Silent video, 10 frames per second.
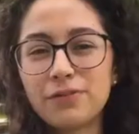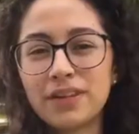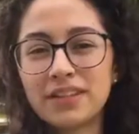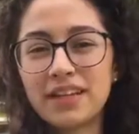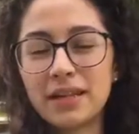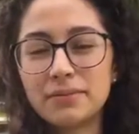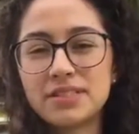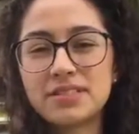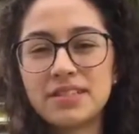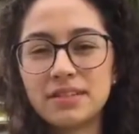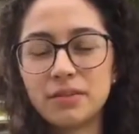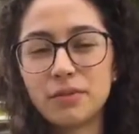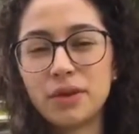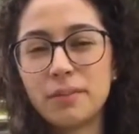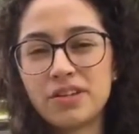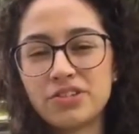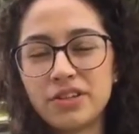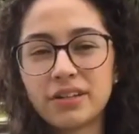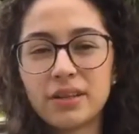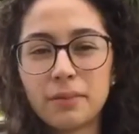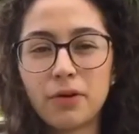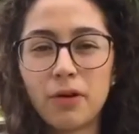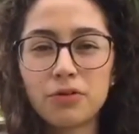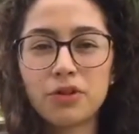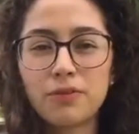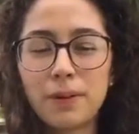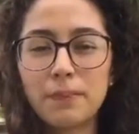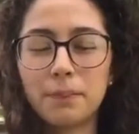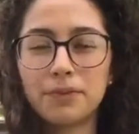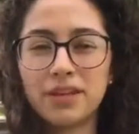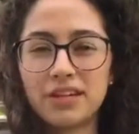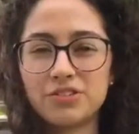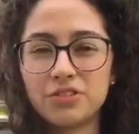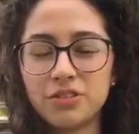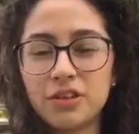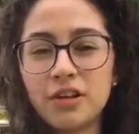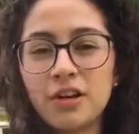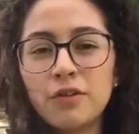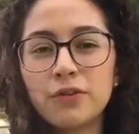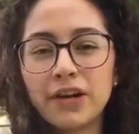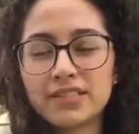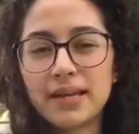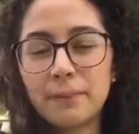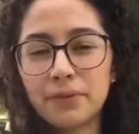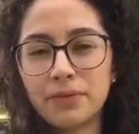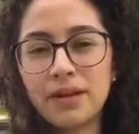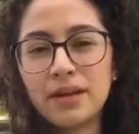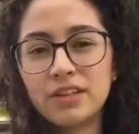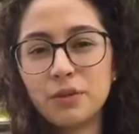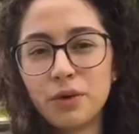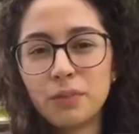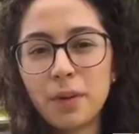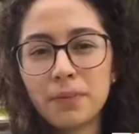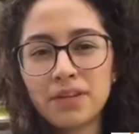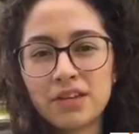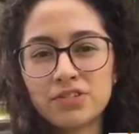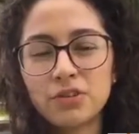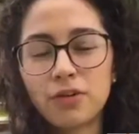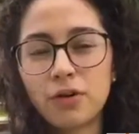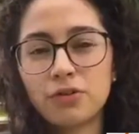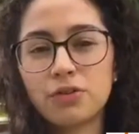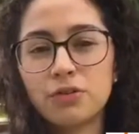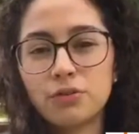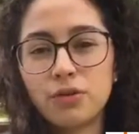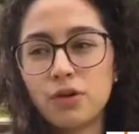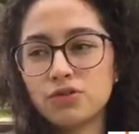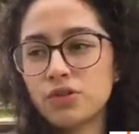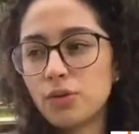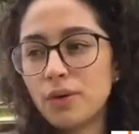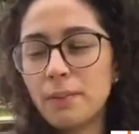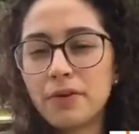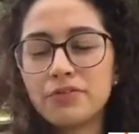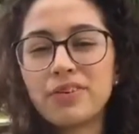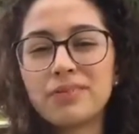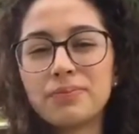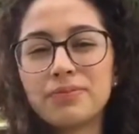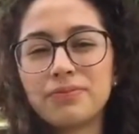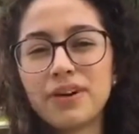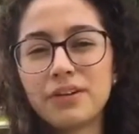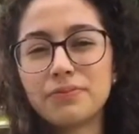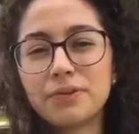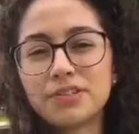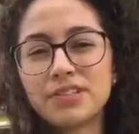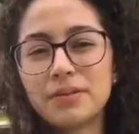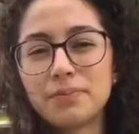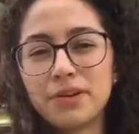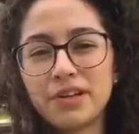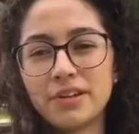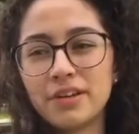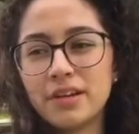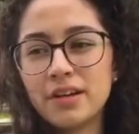event can be seen when measuring the growth of a population. For example, the world population growth rose 1.5% per year